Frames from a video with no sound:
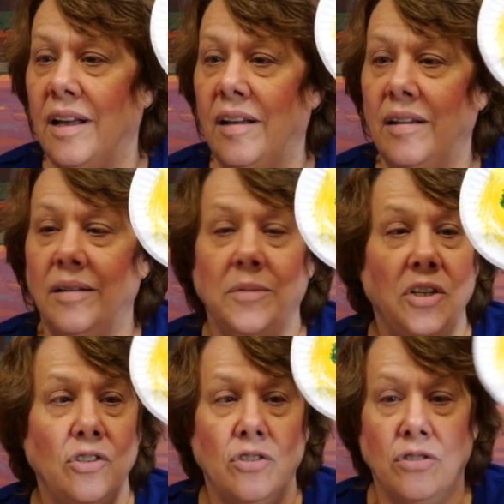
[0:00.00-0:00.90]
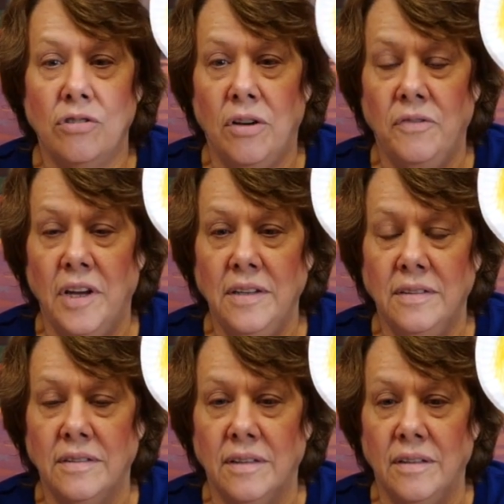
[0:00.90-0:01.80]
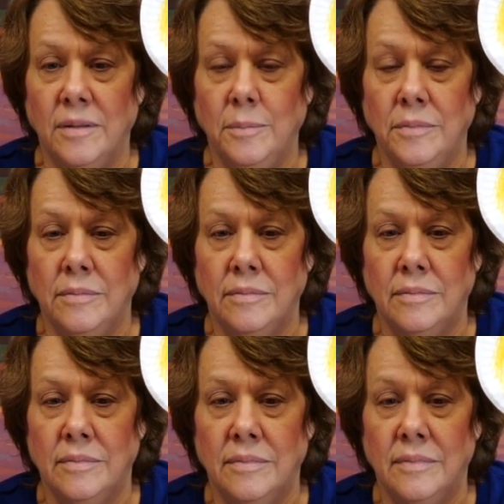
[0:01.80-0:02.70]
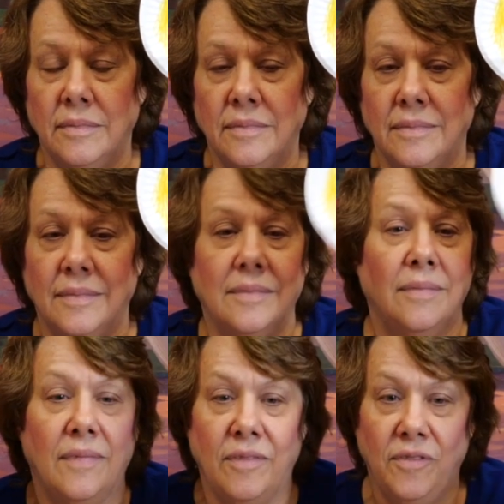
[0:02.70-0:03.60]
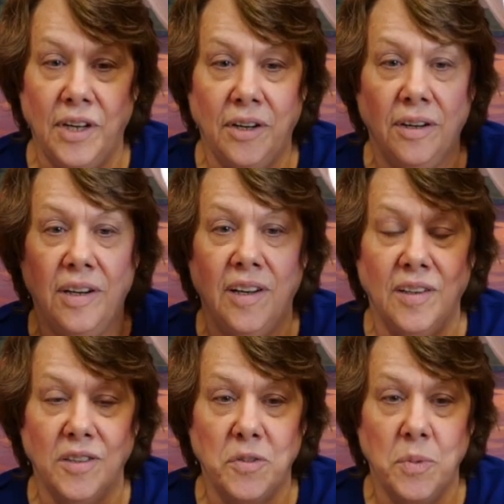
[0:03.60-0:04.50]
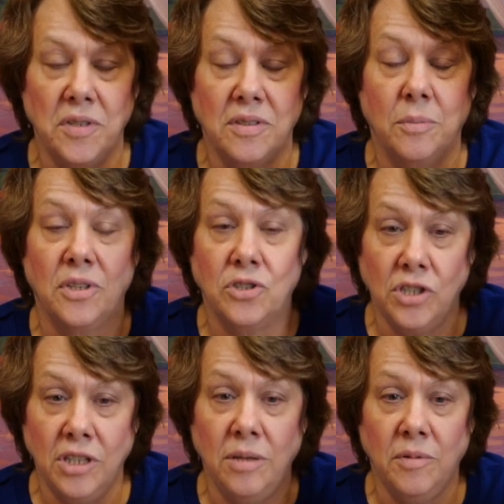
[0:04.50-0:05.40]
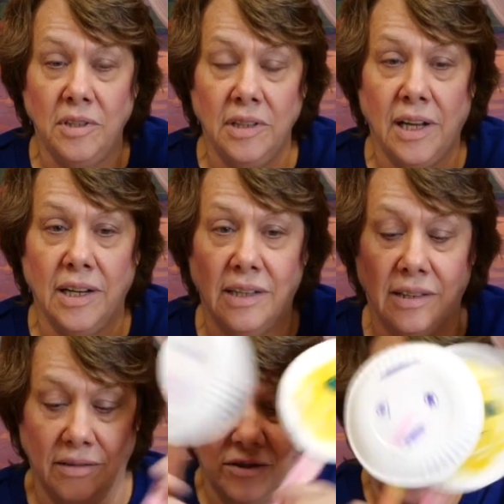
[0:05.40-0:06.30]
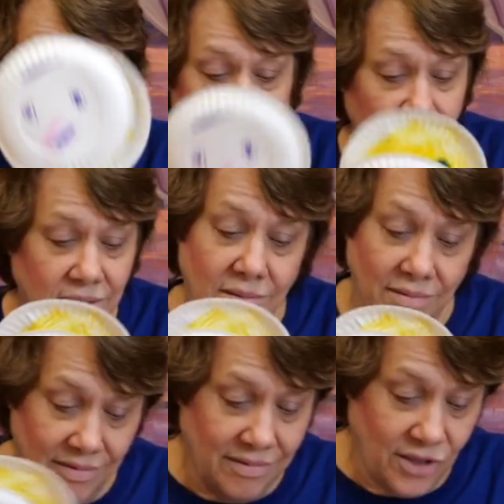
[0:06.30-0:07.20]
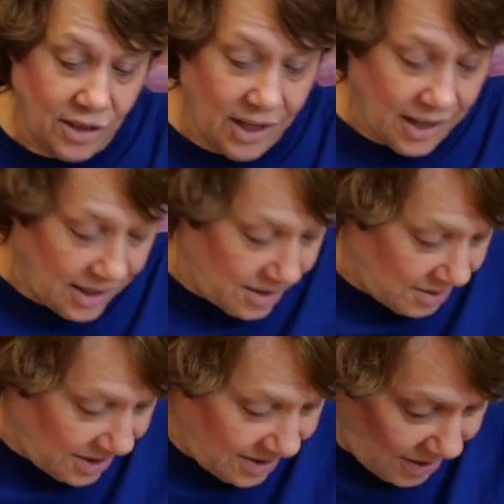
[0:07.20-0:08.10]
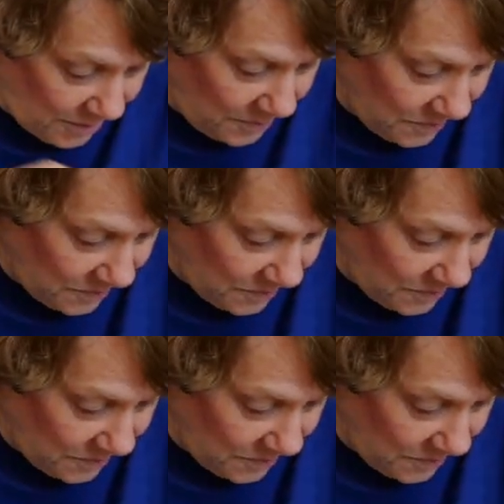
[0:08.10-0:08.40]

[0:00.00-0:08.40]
Then you just draw faces on them. Very inexpensive, but she really liked it, and she got into it. So